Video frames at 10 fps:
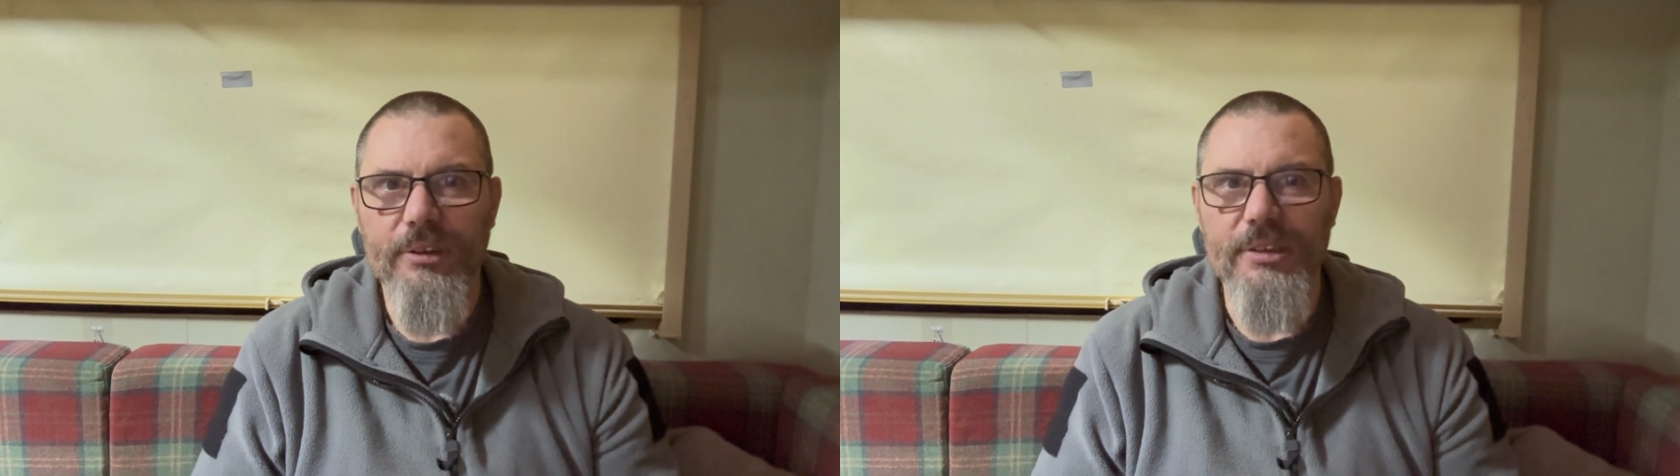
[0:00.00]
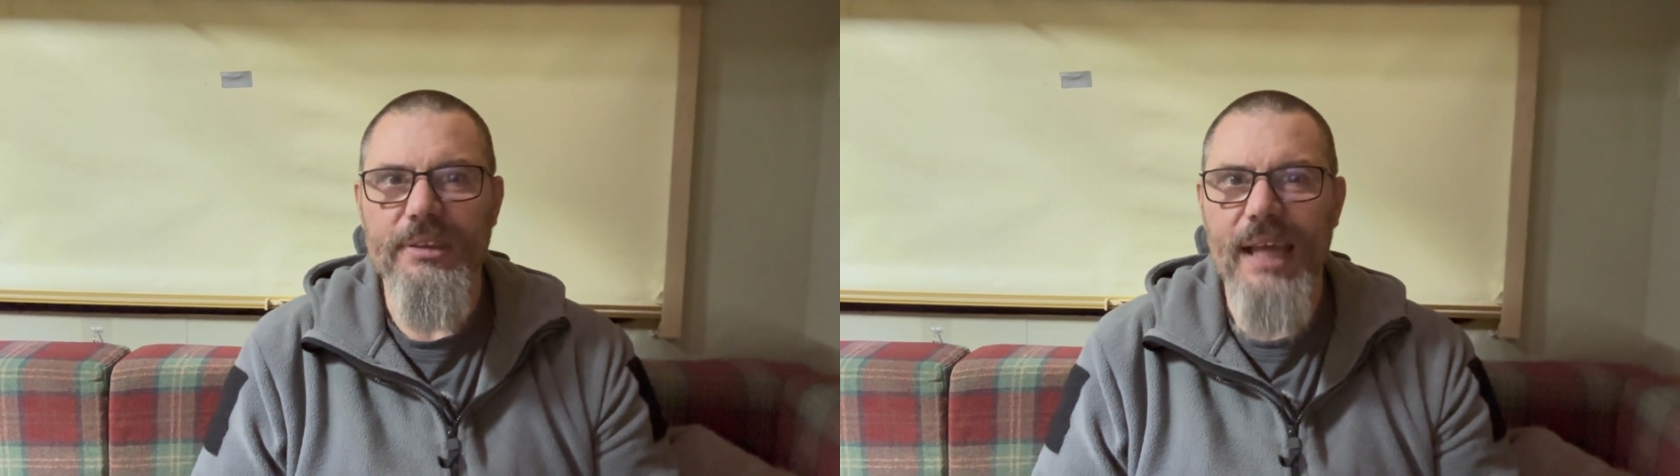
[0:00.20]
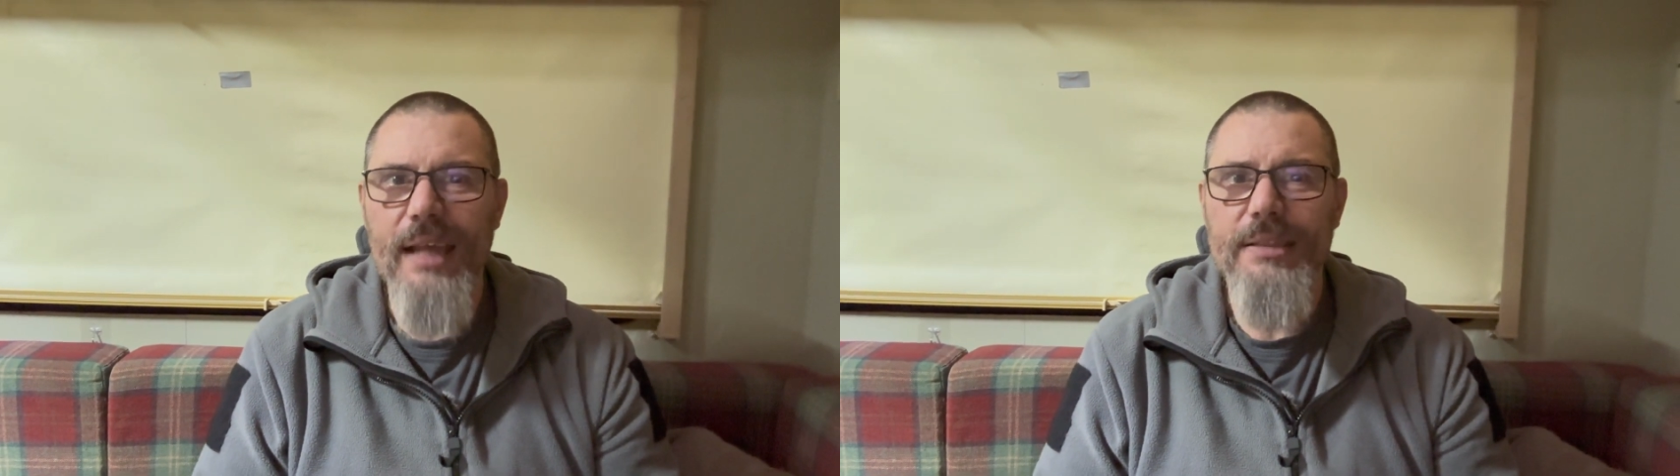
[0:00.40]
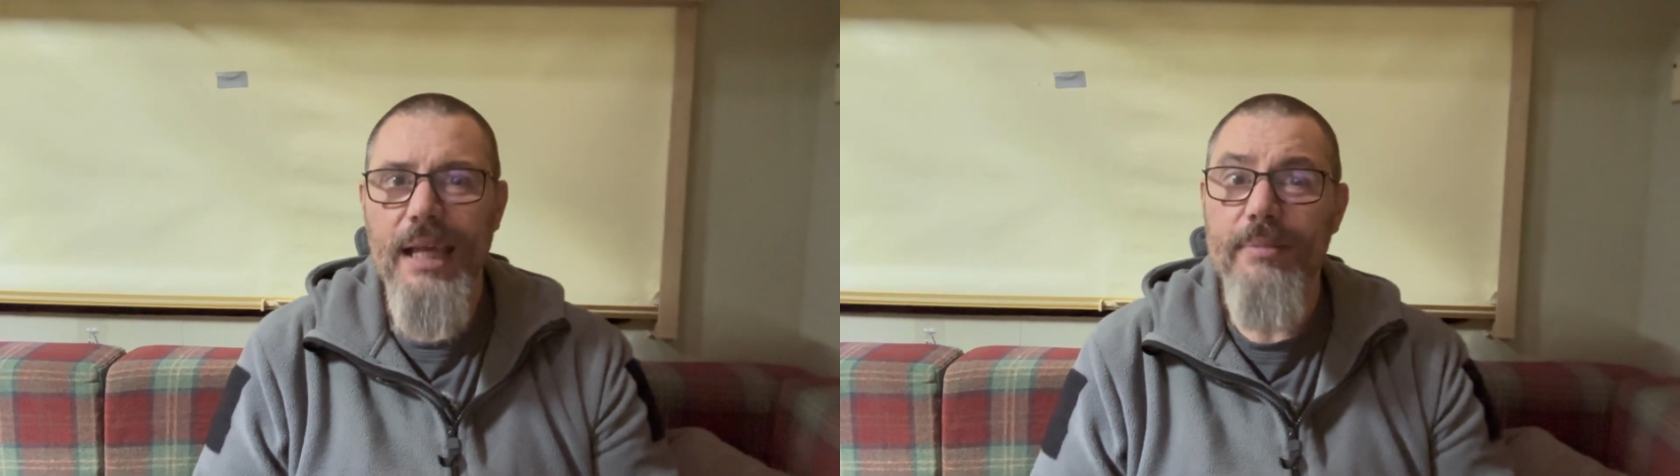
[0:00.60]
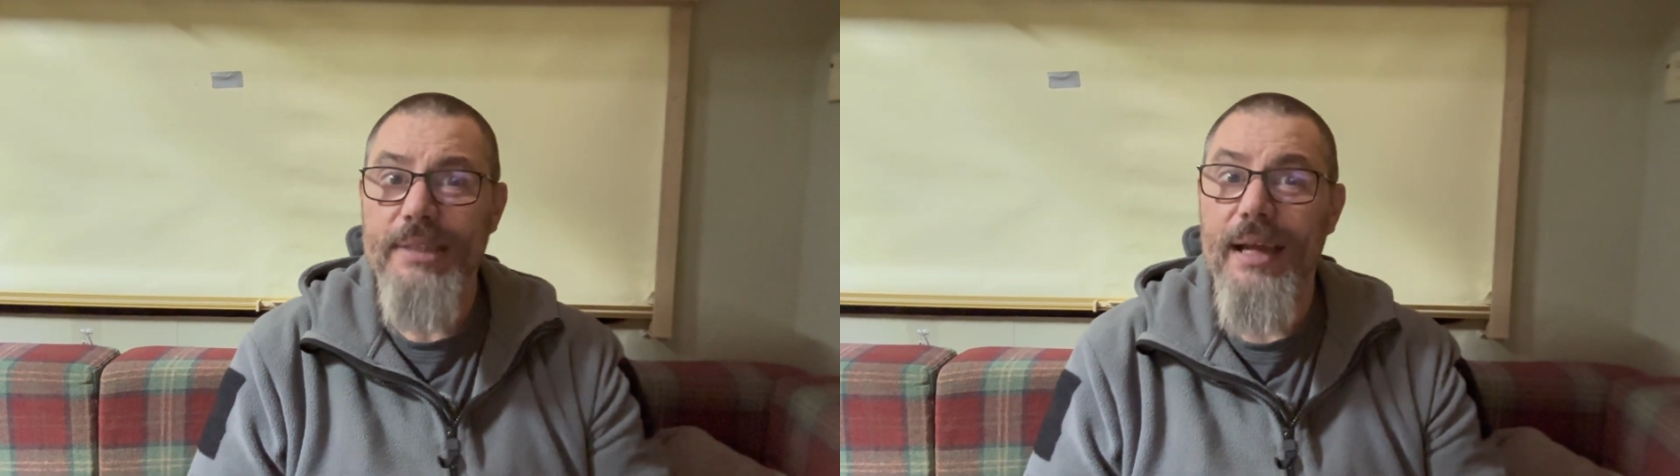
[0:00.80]
because 9
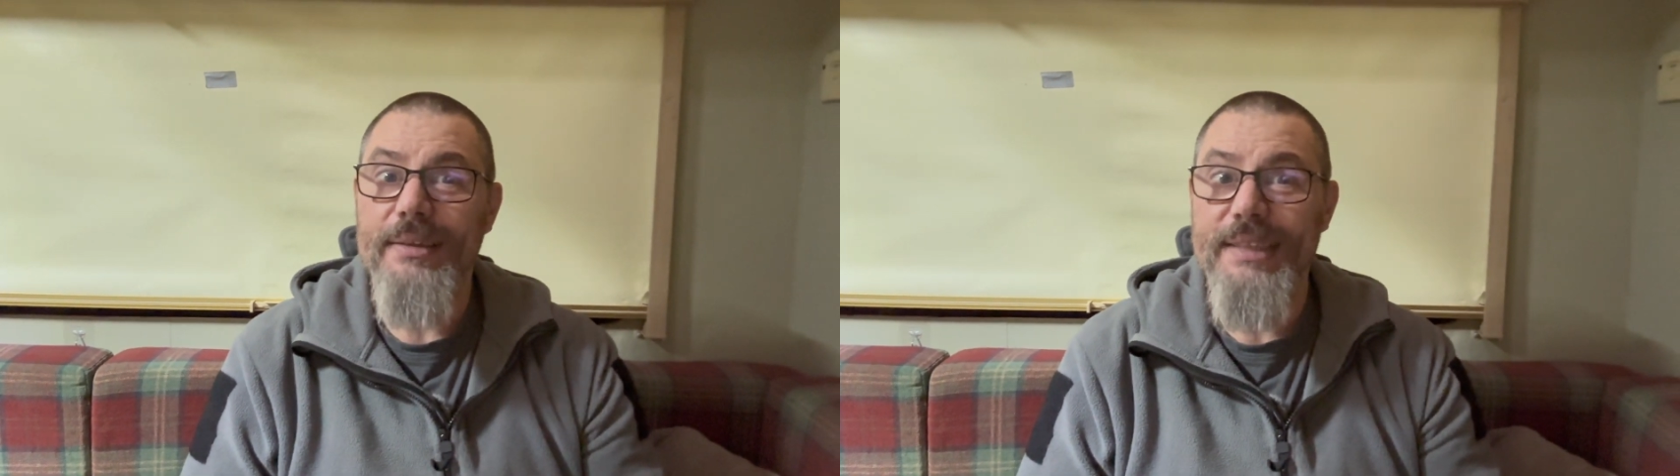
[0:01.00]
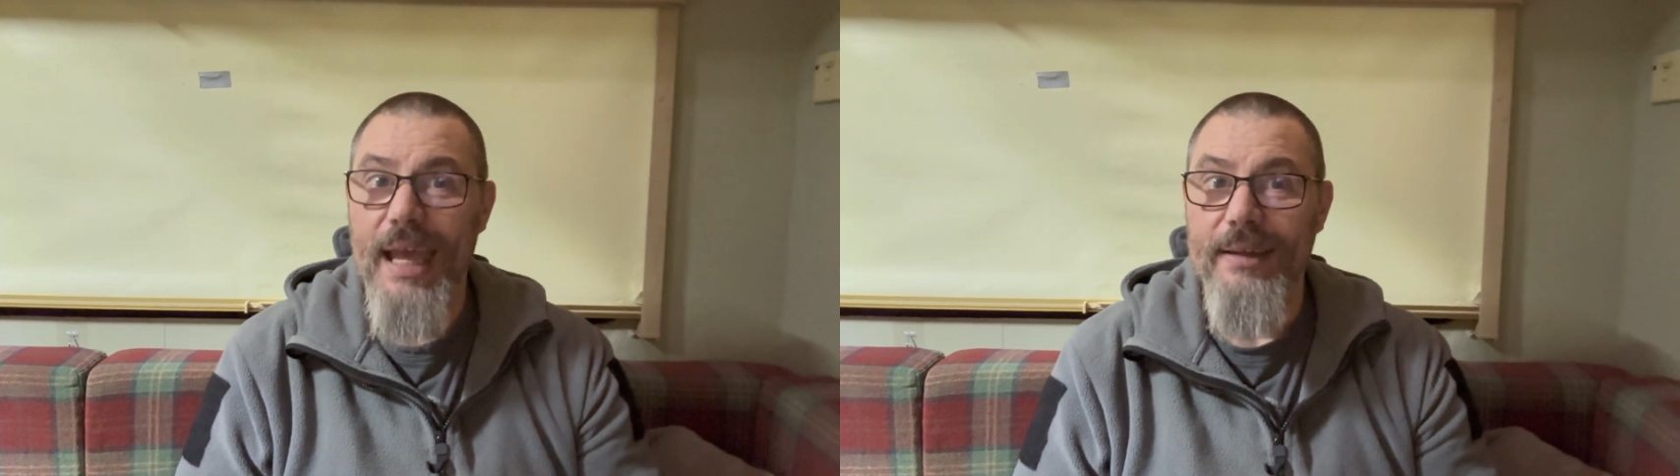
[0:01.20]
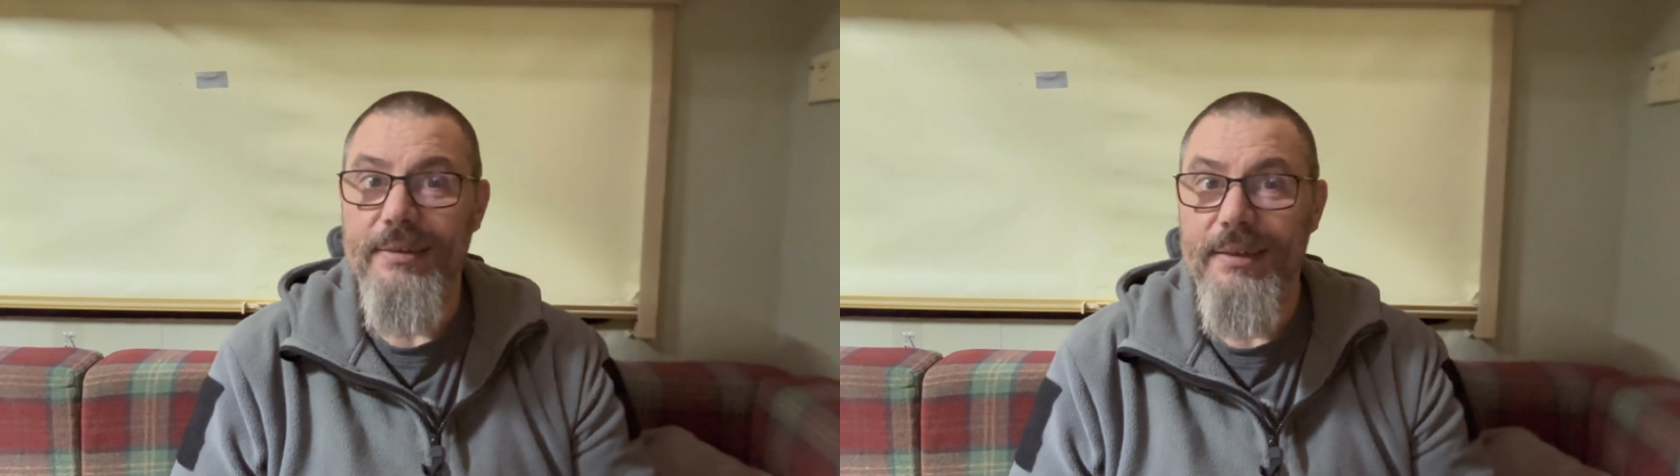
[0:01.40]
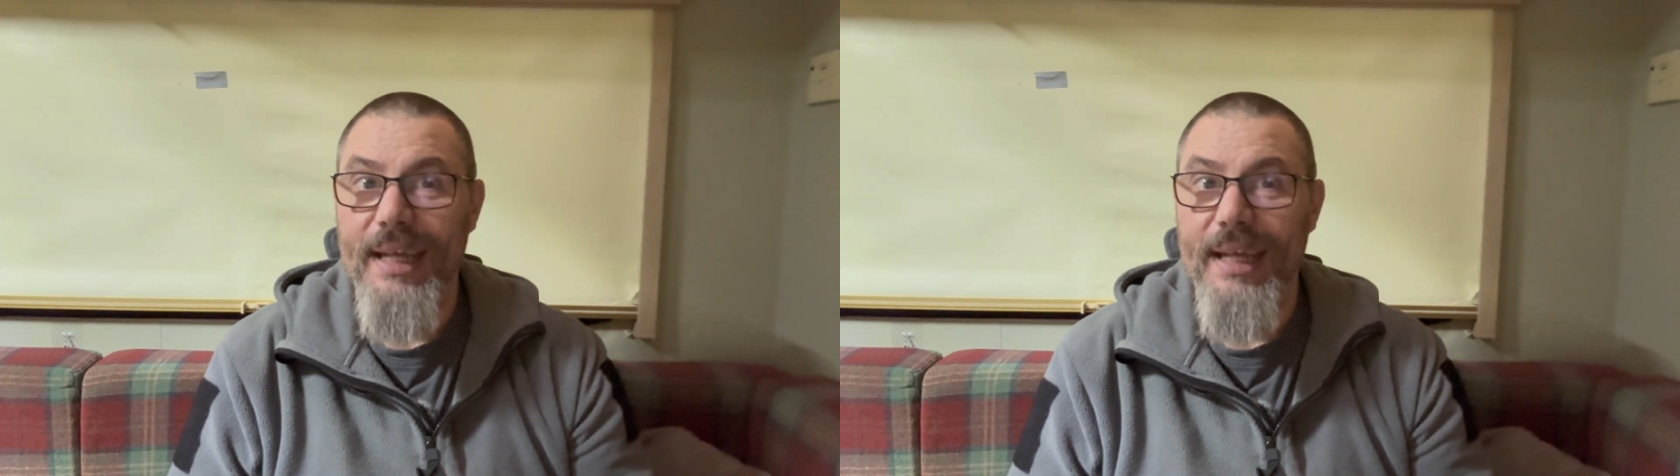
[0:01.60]
times out of 10